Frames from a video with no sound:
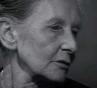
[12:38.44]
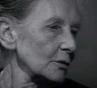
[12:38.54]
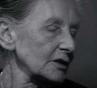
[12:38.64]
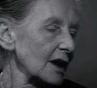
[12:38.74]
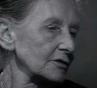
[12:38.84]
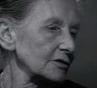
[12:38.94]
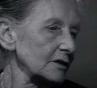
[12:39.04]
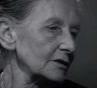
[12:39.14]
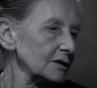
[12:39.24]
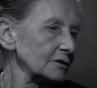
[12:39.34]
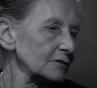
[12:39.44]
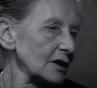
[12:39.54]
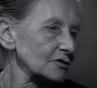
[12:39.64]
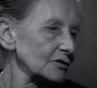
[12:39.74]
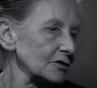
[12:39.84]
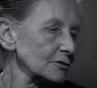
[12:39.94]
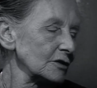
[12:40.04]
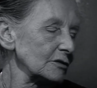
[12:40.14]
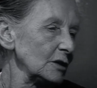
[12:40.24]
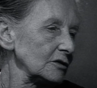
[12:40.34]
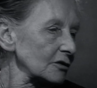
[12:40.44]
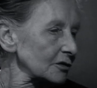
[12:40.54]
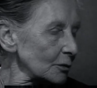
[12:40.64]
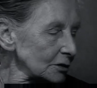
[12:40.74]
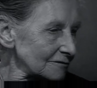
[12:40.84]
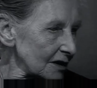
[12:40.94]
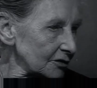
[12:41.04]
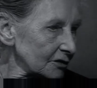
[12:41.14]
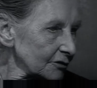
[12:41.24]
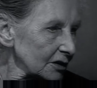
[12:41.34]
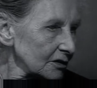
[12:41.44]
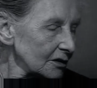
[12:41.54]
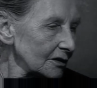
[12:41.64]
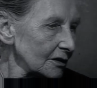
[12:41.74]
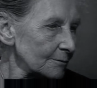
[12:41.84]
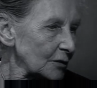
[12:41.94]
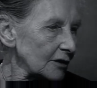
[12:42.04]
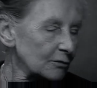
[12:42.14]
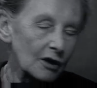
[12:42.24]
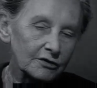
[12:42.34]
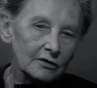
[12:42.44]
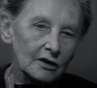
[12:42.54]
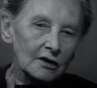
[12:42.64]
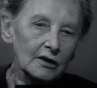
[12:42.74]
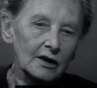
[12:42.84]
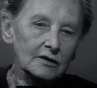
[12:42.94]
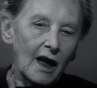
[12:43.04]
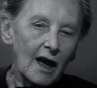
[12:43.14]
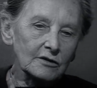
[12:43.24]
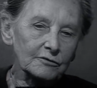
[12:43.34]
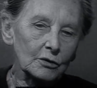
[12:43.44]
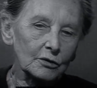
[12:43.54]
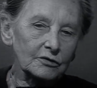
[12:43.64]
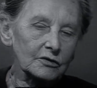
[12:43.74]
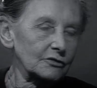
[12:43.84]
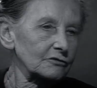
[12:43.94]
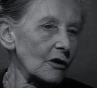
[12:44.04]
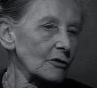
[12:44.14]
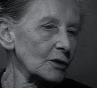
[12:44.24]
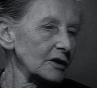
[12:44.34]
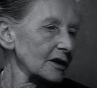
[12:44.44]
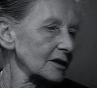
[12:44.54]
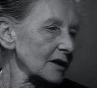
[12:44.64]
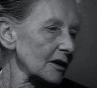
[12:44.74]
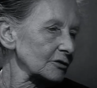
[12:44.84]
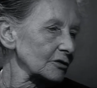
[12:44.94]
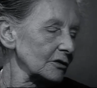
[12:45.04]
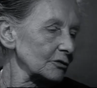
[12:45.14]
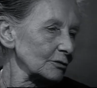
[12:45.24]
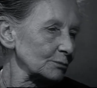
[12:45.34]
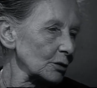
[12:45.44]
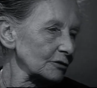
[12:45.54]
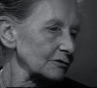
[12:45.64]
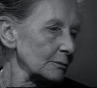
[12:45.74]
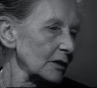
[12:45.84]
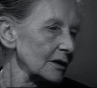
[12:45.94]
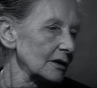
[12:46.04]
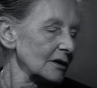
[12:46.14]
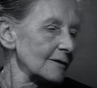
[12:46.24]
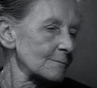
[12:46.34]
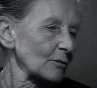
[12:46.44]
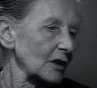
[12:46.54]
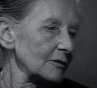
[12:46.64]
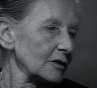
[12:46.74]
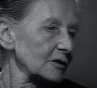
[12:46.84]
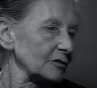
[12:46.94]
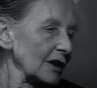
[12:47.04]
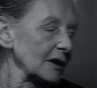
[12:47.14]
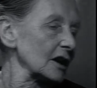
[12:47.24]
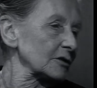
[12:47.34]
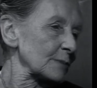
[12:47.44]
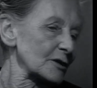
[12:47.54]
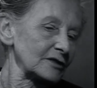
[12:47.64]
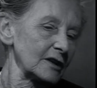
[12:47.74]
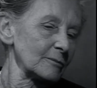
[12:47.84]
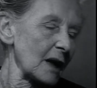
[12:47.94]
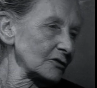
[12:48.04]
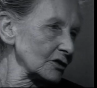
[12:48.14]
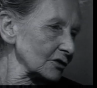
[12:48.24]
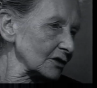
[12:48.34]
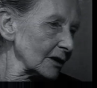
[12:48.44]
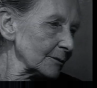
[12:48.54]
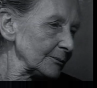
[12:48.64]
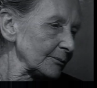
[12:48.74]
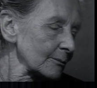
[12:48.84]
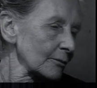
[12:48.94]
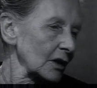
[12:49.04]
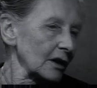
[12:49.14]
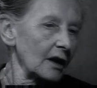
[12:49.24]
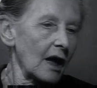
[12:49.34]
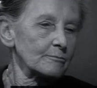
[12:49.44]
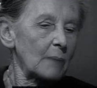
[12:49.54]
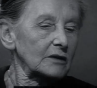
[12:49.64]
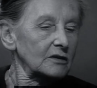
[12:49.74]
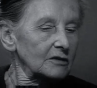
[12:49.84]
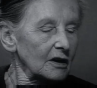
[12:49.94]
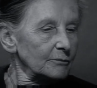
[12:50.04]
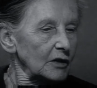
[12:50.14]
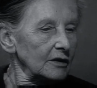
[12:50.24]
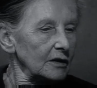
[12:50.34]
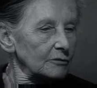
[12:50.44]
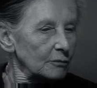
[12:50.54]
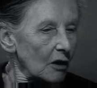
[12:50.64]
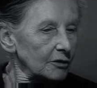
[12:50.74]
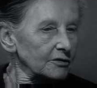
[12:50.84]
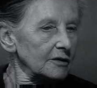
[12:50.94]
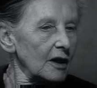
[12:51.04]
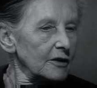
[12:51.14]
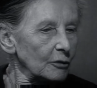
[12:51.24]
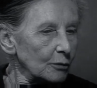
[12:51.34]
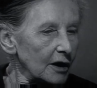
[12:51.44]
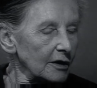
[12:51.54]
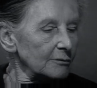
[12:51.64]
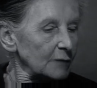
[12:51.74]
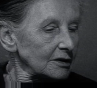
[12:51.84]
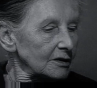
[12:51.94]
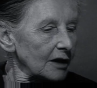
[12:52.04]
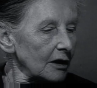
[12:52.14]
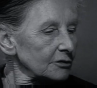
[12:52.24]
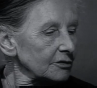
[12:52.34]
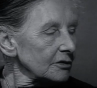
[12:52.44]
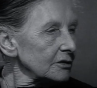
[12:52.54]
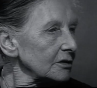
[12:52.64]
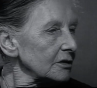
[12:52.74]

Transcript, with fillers: organized League of Nations union meetings and all the rest of it. It was, it had, of course, a strong working class support from, especially in Manchester. But um, it was, in, in a way, a middle class